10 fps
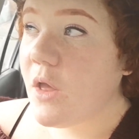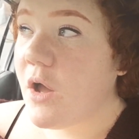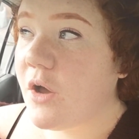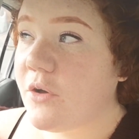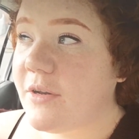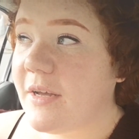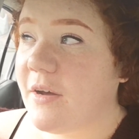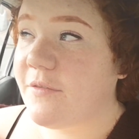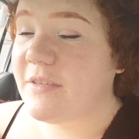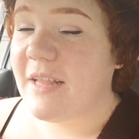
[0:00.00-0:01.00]
I gotta
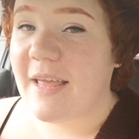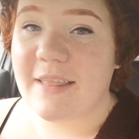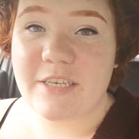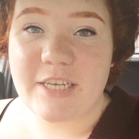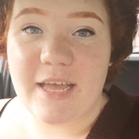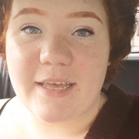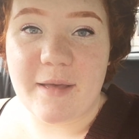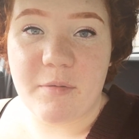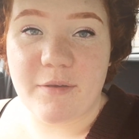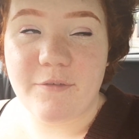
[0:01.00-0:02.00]
obviously this year
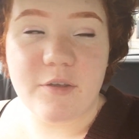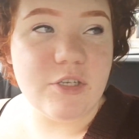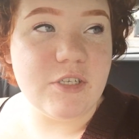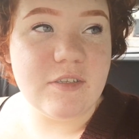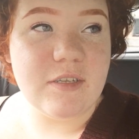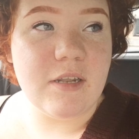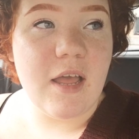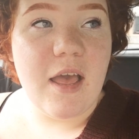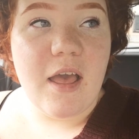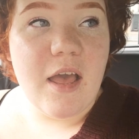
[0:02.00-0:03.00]
get my infusions and
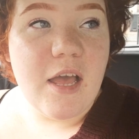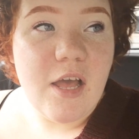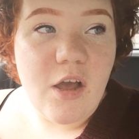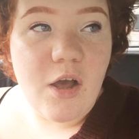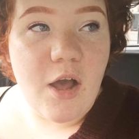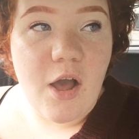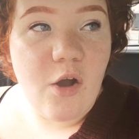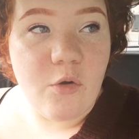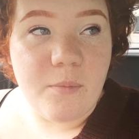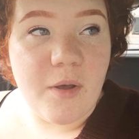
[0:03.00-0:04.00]

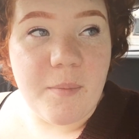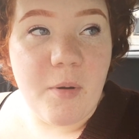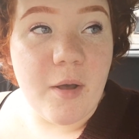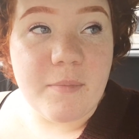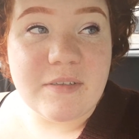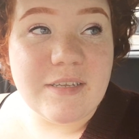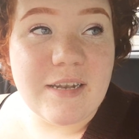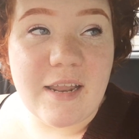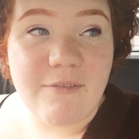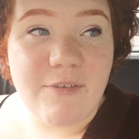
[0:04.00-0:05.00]
all my appointments
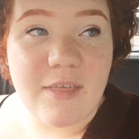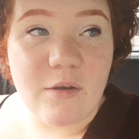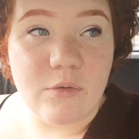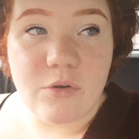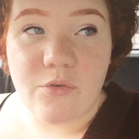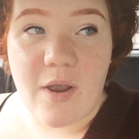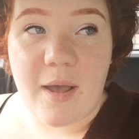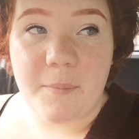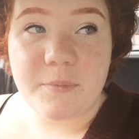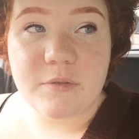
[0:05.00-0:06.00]
and everything under
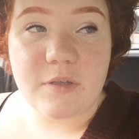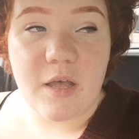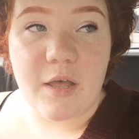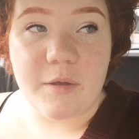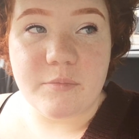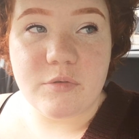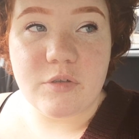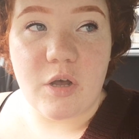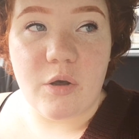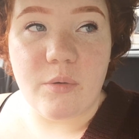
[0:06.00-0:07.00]
wraps. So
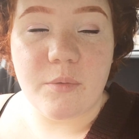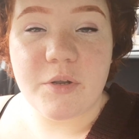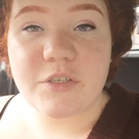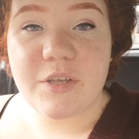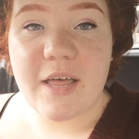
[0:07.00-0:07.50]
I'm gonna do